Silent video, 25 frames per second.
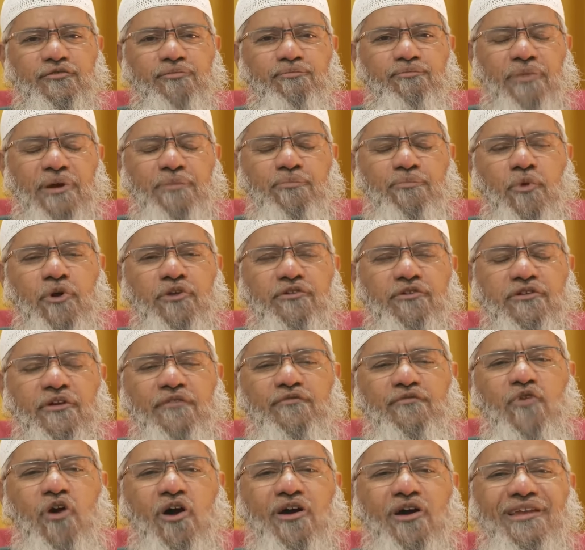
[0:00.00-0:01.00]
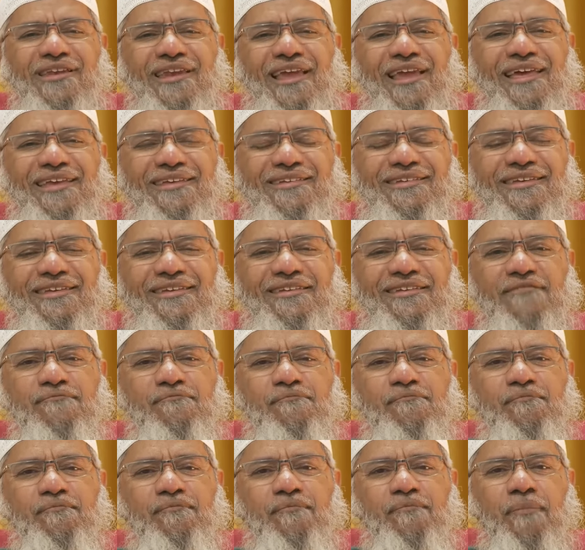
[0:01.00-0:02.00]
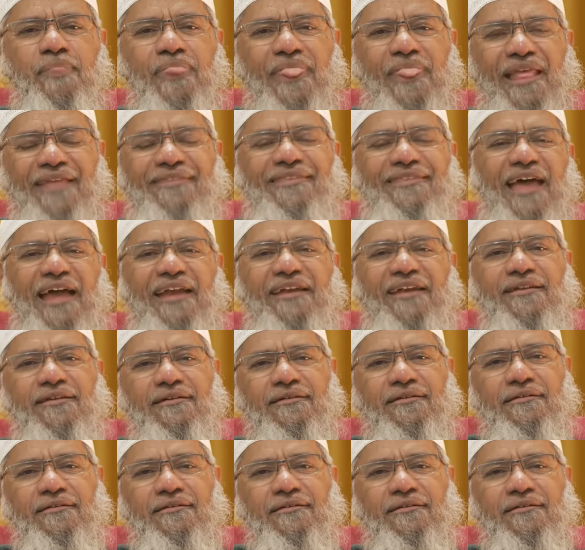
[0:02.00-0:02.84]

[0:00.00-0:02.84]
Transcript: But most of the organization that